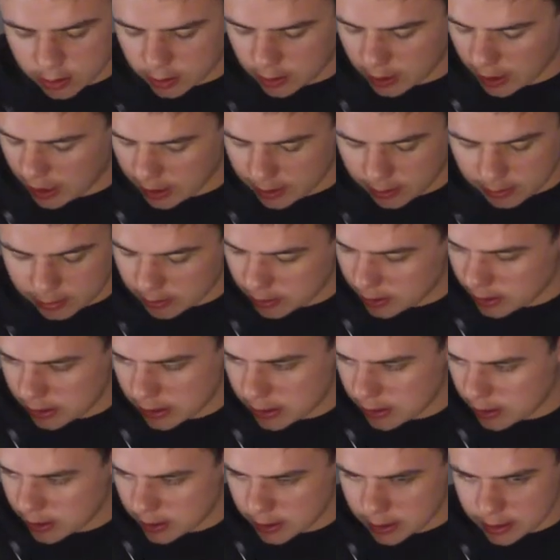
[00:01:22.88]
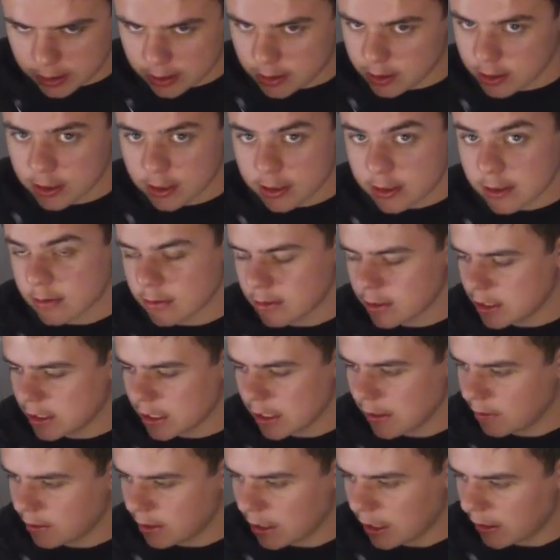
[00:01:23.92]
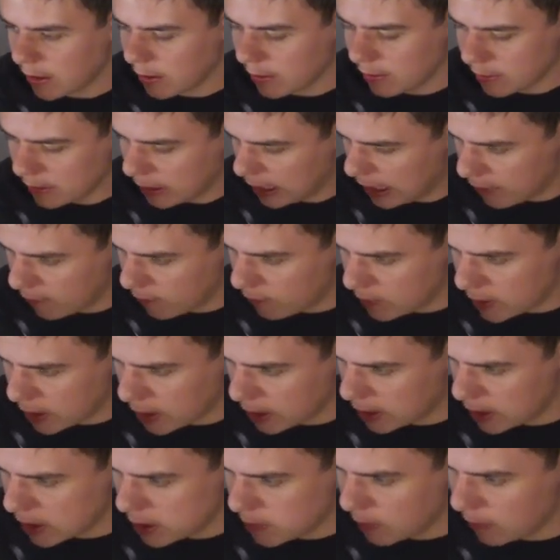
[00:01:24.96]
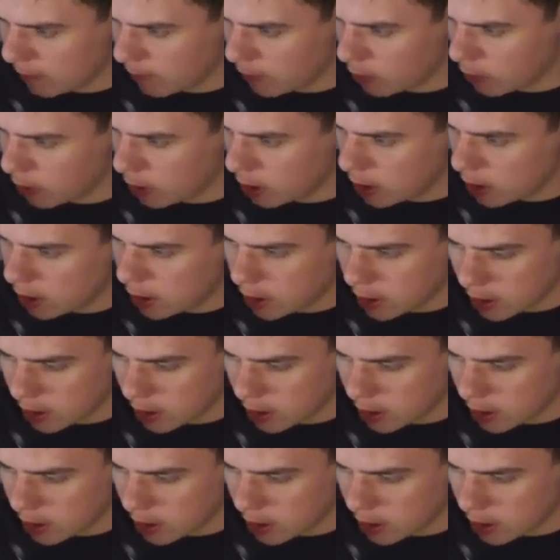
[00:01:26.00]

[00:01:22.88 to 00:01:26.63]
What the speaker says: that just we'll see if they have done this before.